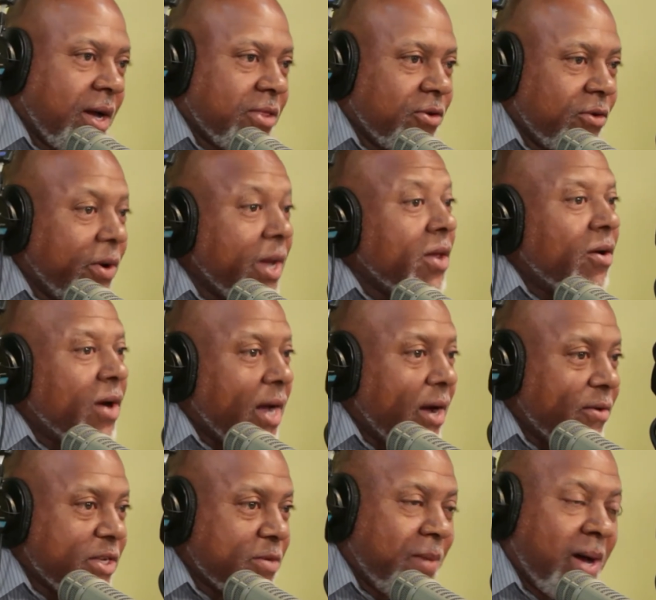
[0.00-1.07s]
know where your car
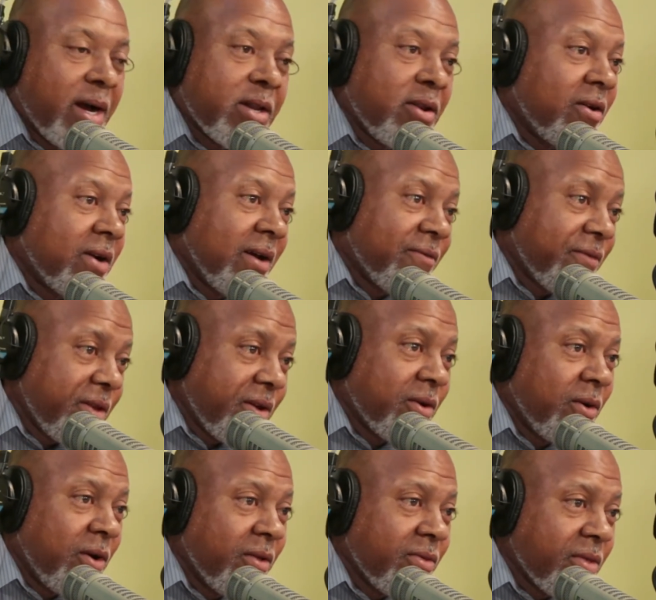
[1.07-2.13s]
was parked long after you're
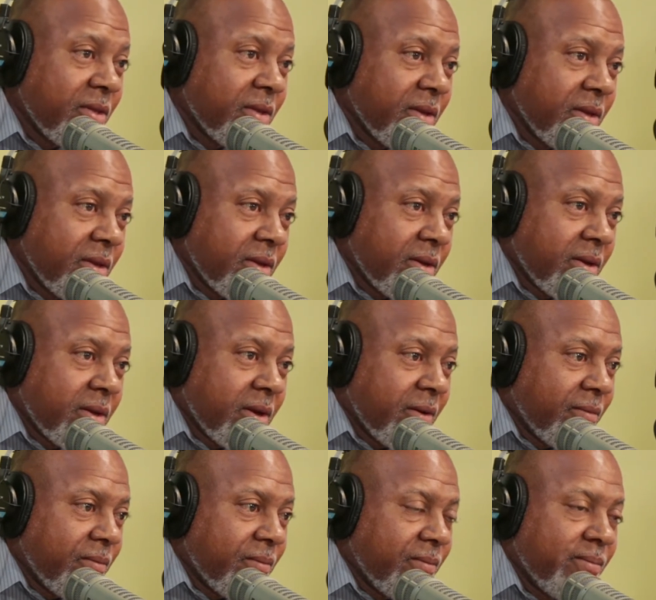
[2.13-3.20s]

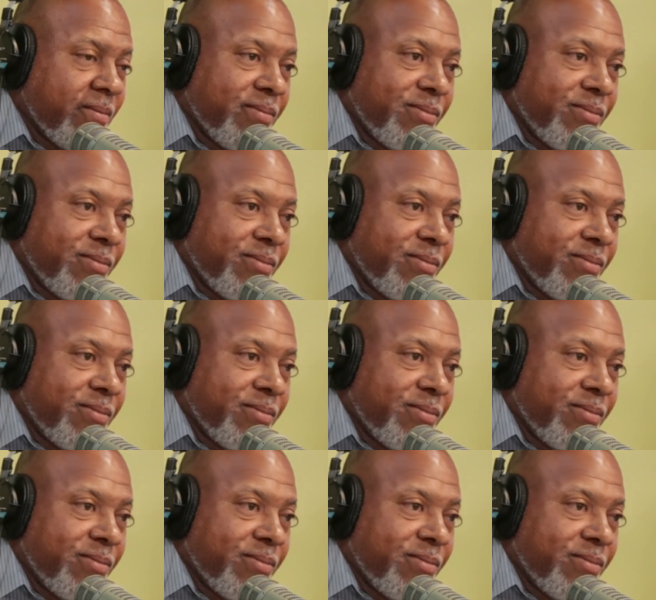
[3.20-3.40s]
gone.